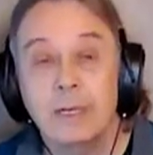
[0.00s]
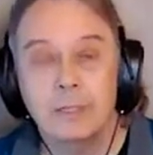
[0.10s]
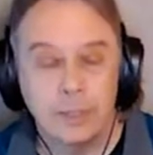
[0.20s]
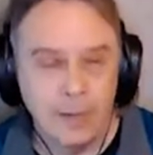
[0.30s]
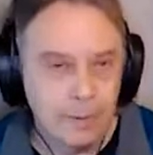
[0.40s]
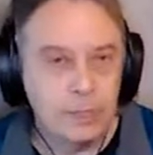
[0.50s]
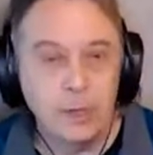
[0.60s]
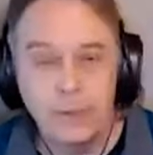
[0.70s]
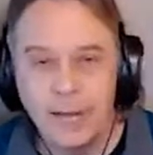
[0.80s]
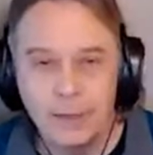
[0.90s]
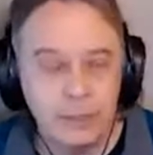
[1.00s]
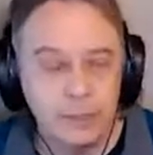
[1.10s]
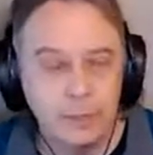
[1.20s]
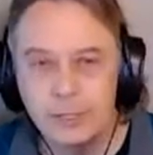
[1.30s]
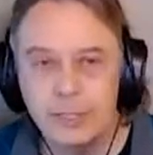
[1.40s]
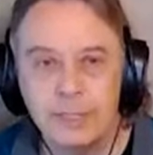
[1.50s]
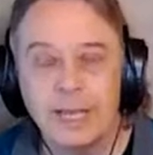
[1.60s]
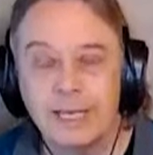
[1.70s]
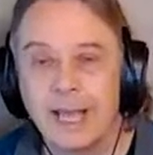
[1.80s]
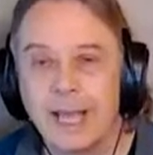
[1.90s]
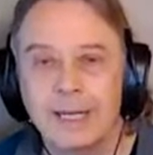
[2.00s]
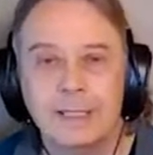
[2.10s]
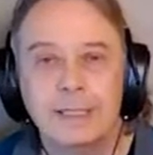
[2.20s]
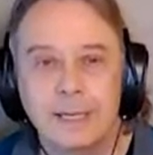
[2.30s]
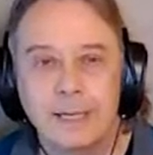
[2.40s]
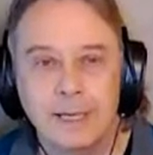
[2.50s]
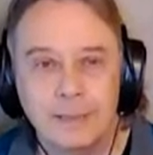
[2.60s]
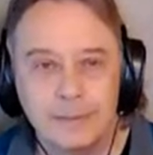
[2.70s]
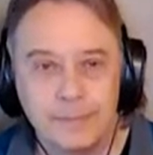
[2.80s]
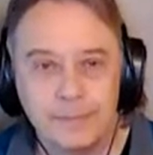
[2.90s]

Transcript: So I would go down there as much as I can and sit in.